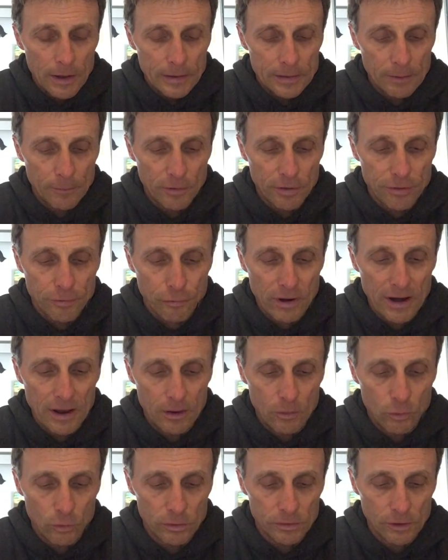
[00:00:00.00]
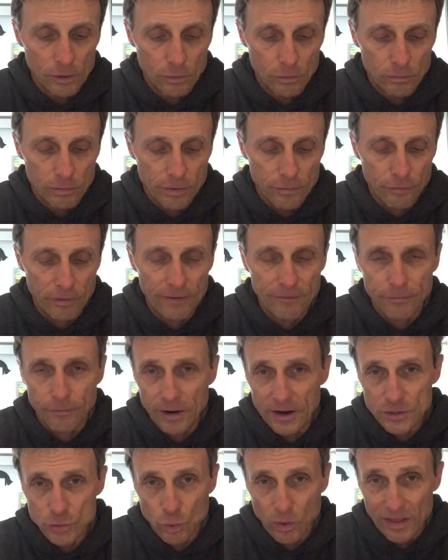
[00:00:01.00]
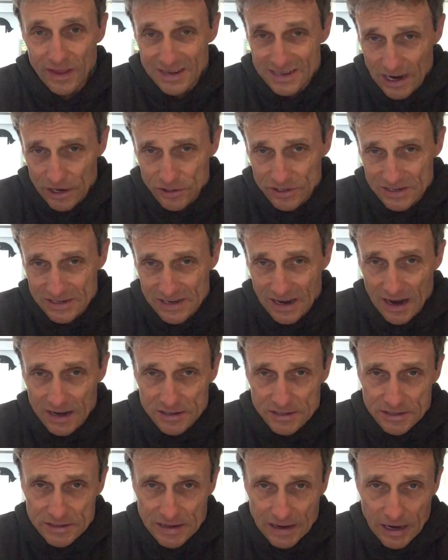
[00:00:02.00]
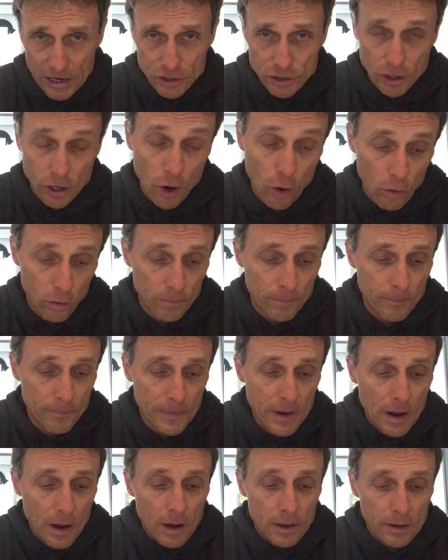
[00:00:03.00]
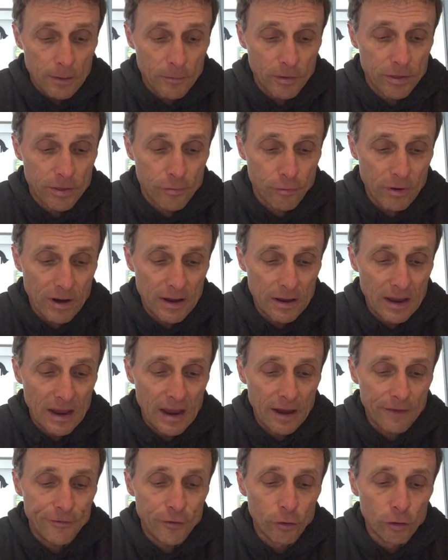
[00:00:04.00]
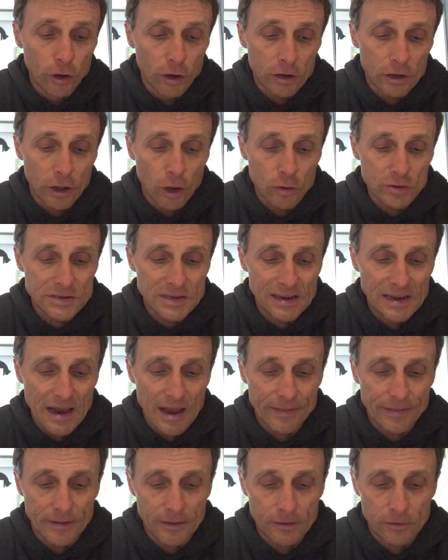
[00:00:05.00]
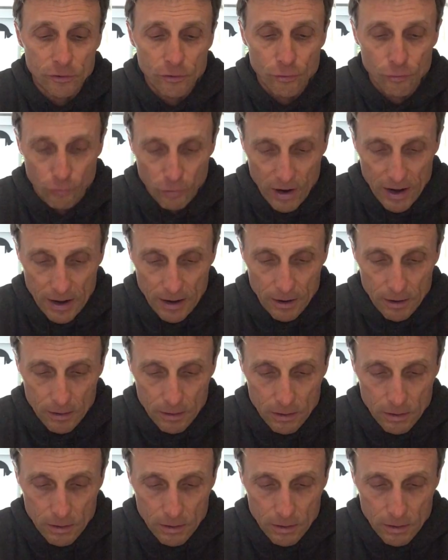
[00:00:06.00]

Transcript: Number 3, we'll do 3 for each one of these exercises to get you going. Number 3, if you look closely at the tree,